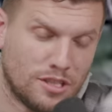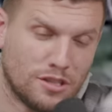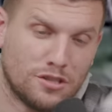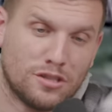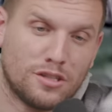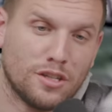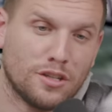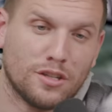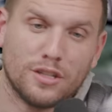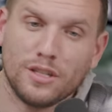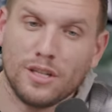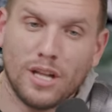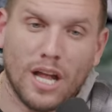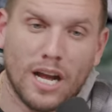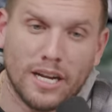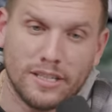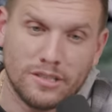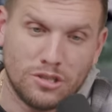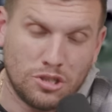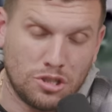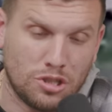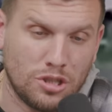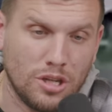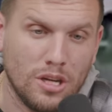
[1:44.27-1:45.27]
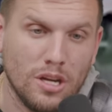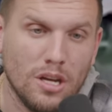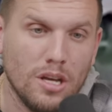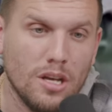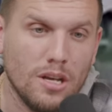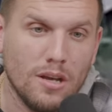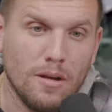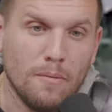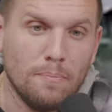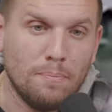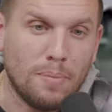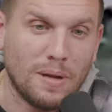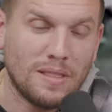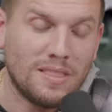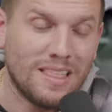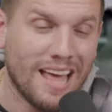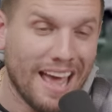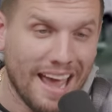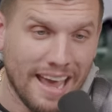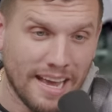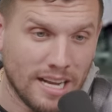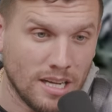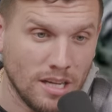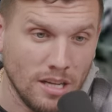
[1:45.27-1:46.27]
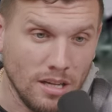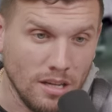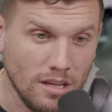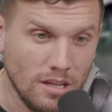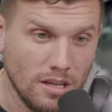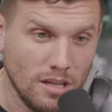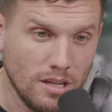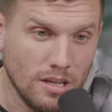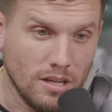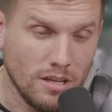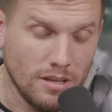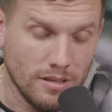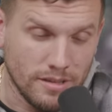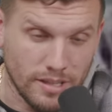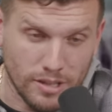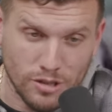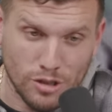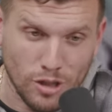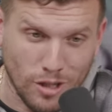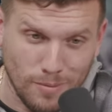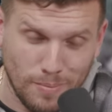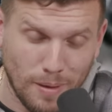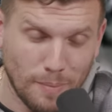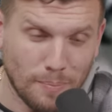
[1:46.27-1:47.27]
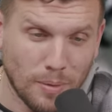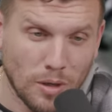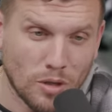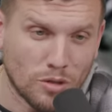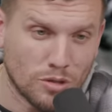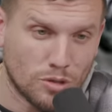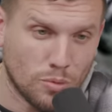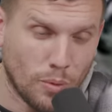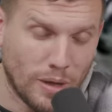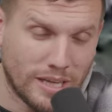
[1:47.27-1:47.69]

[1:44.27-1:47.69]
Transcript: They'll steal your lunch. But then there's no baboons.